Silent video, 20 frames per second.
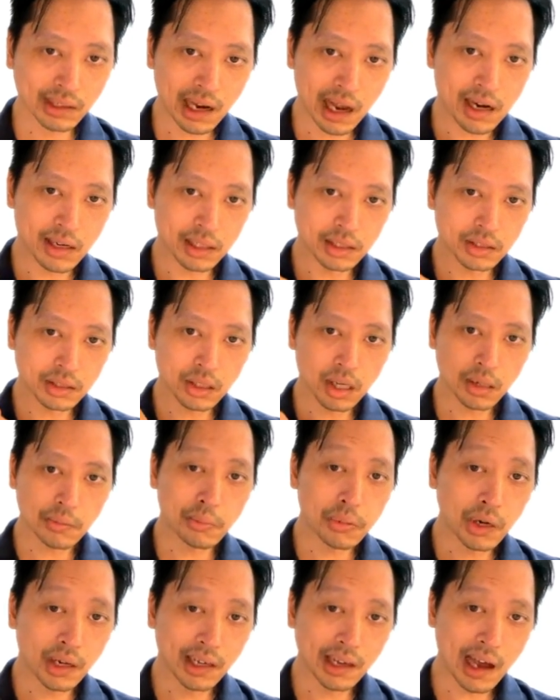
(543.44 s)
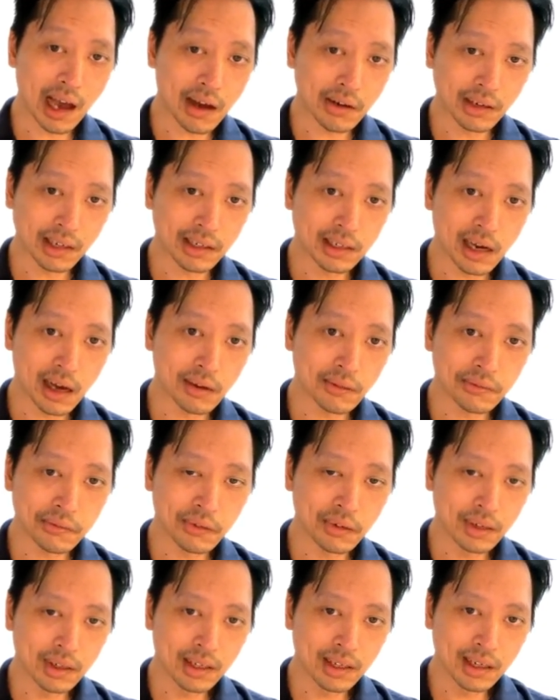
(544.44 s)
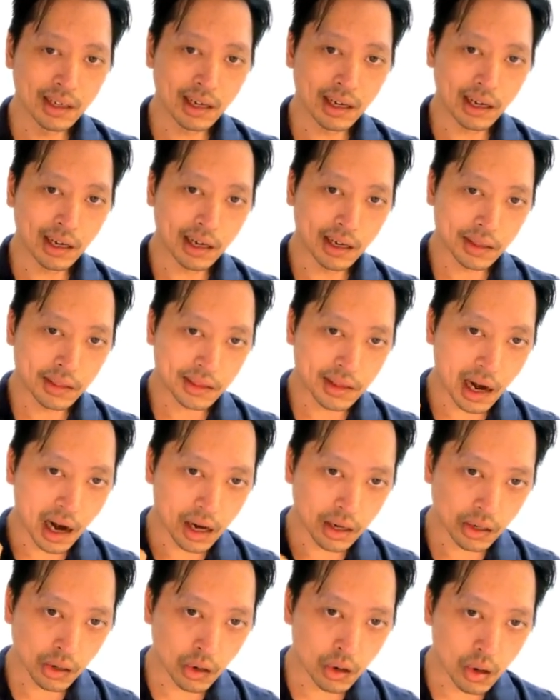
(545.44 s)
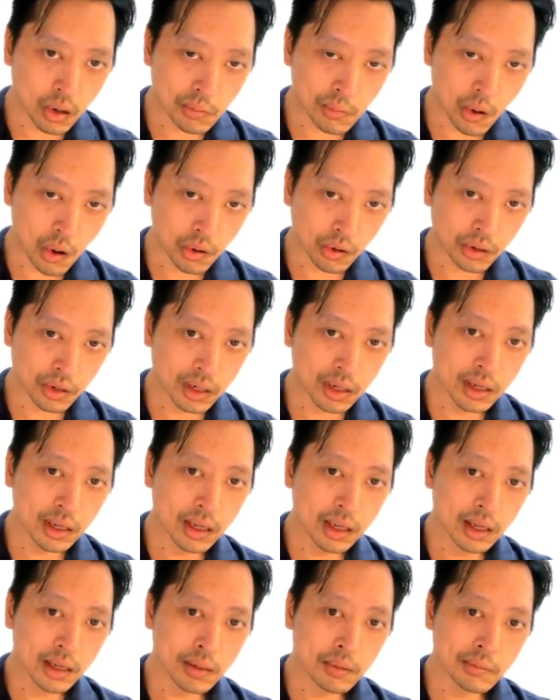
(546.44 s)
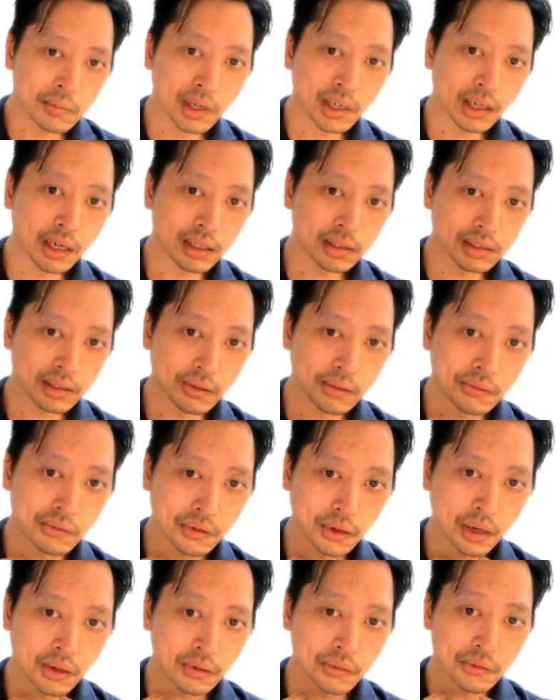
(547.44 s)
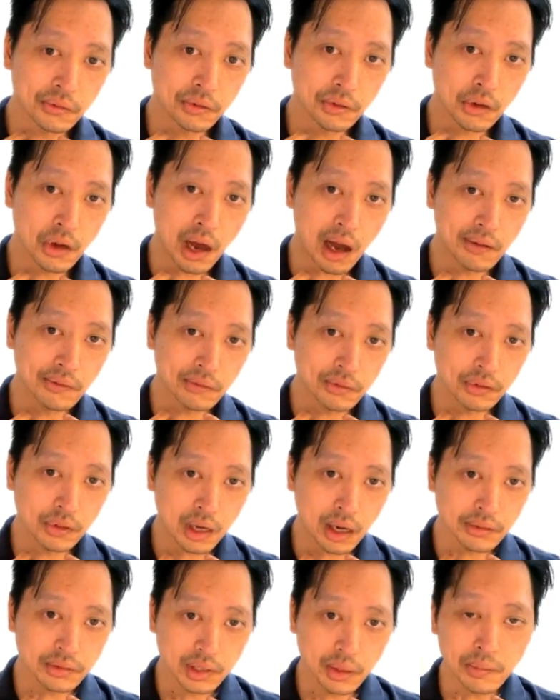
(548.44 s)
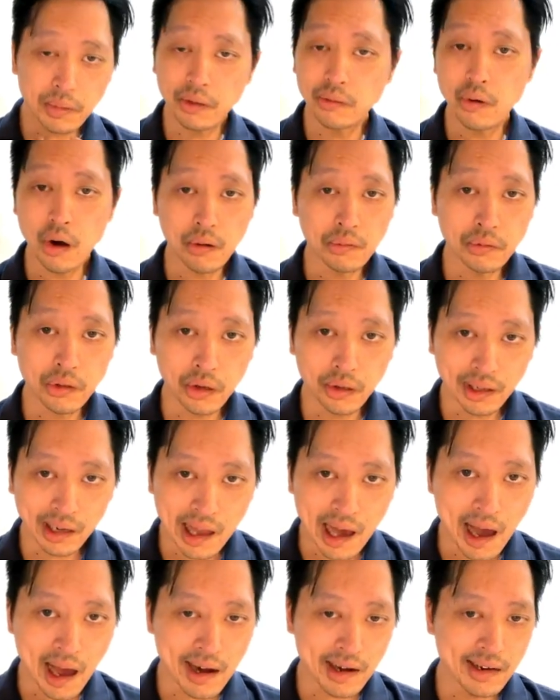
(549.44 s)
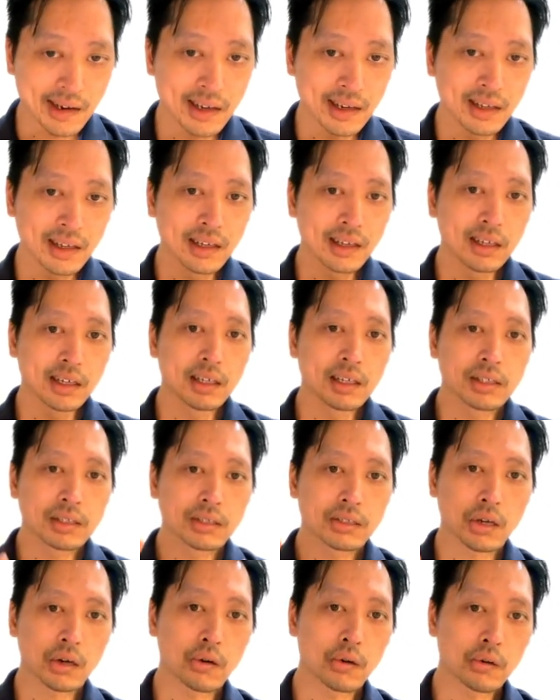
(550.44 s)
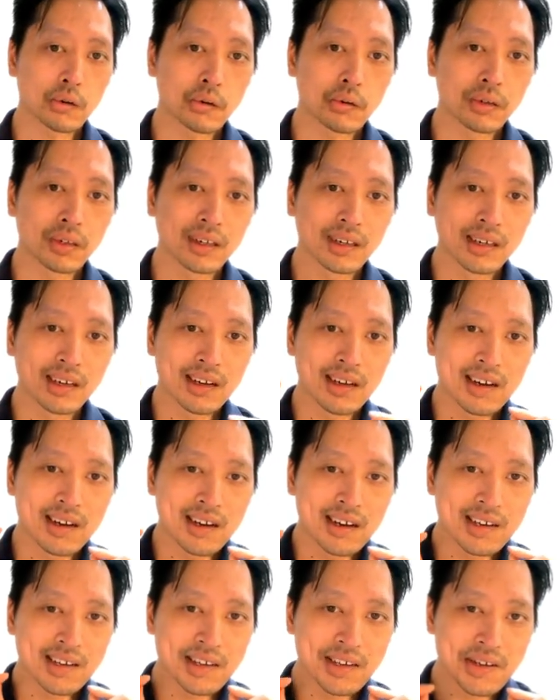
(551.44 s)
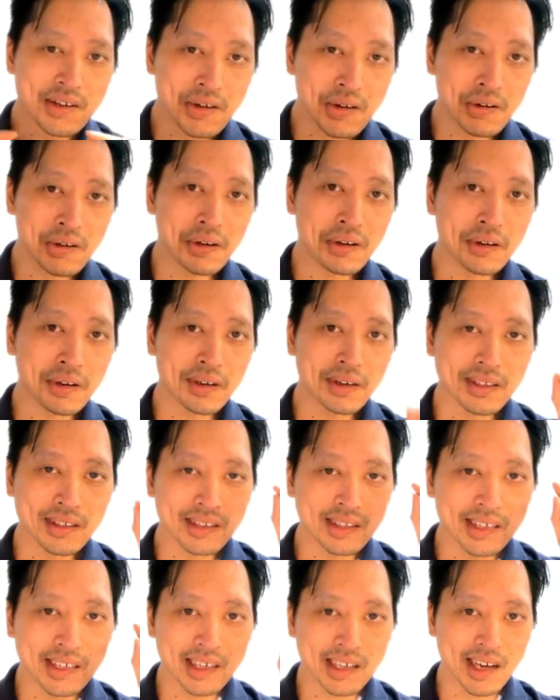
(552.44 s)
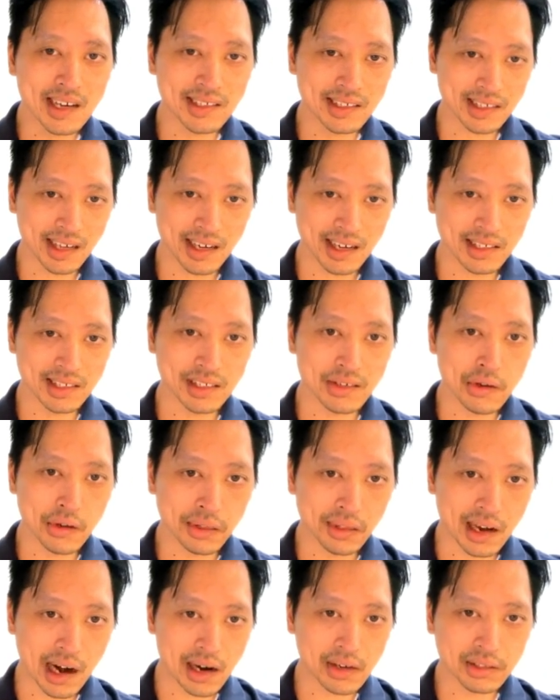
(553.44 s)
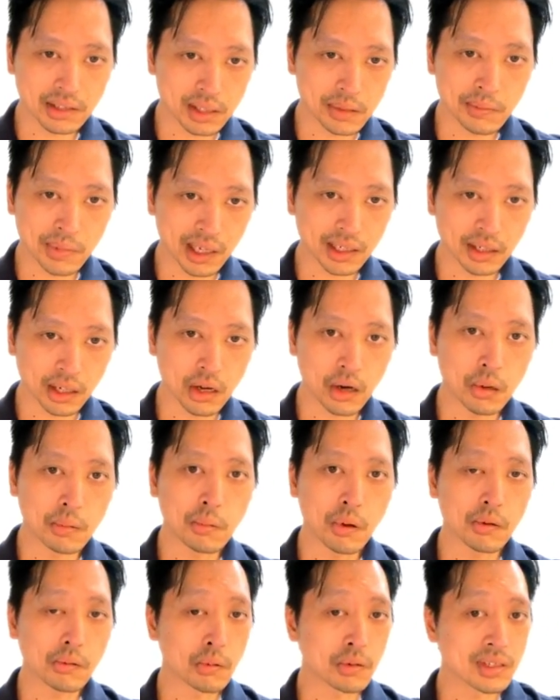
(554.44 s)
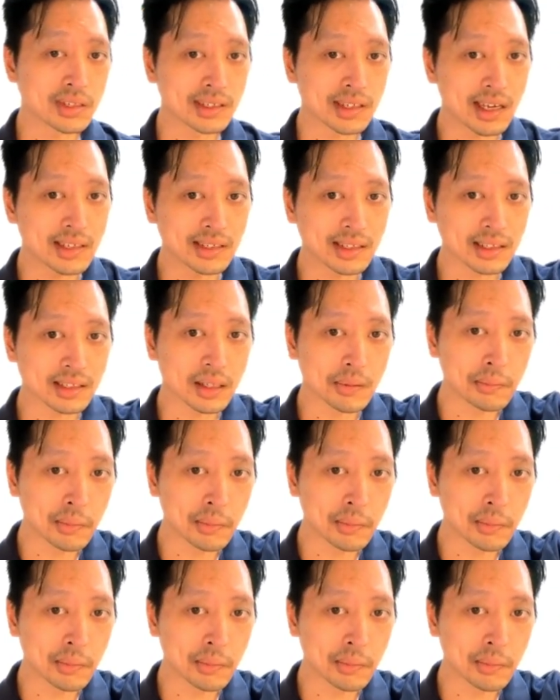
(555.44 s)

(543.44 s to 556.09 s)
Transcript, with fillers: gland is not putting out enough uh, thyroid hormone because of, of you have, you have something wrong with your gland. So your TSH, your thyroid stimulating hormone, will sense that the